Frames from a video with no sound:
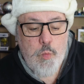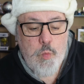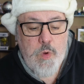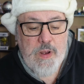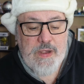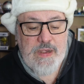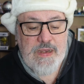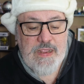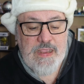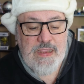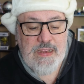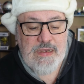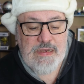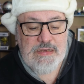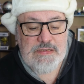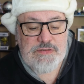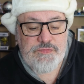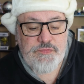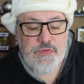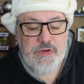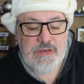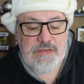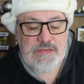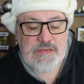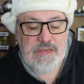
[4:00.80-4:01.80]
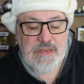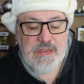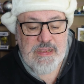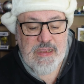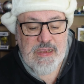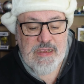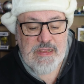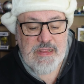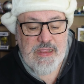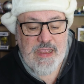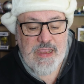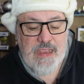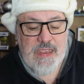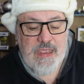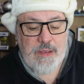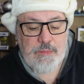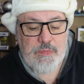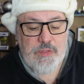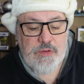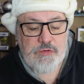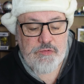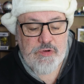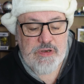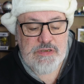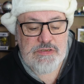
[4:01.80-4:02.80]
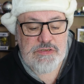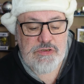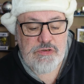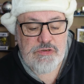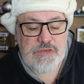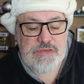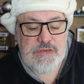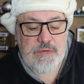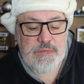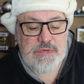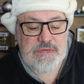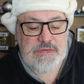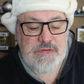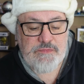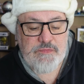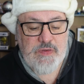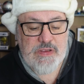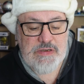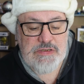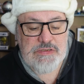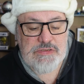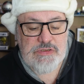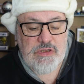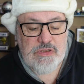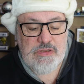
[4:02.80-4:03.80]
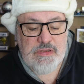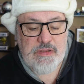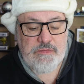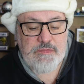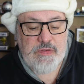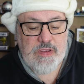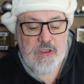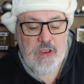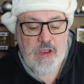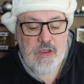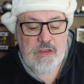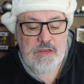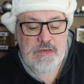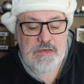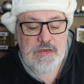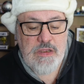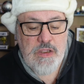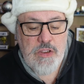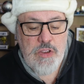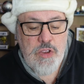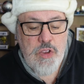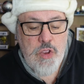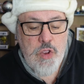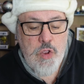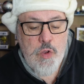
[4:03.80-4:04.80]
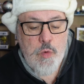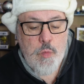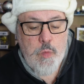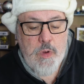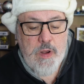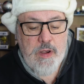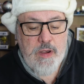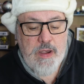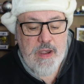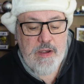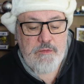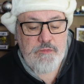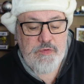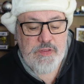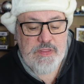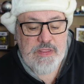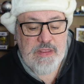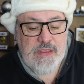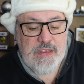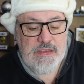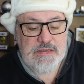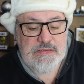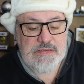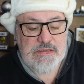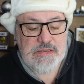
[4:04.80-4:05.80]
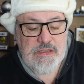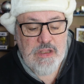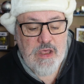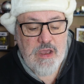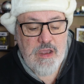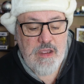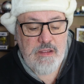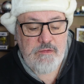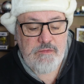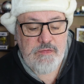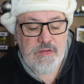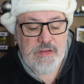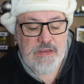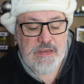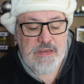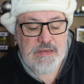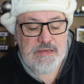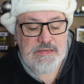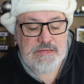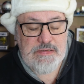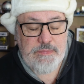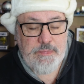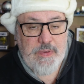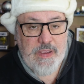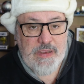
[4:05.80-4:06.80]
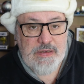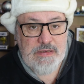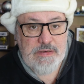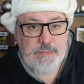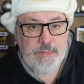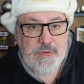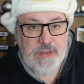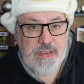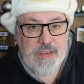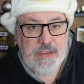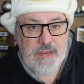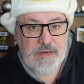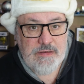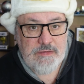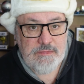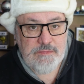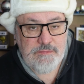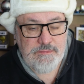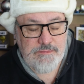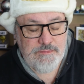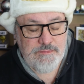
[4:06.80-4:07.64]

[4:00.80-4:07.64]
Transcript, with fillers: When he and his friends Cling and Clang come to the rescue, Jimmy's adventures on Living Island, where everything is alive, is about to begin.